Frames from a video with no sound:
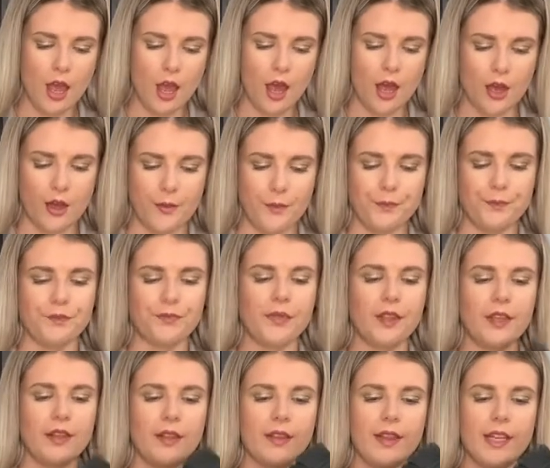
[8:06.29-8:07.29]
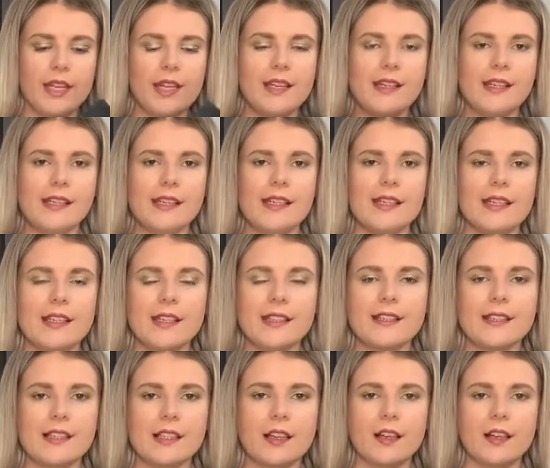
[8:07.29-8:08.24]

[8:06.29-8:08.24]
Um, these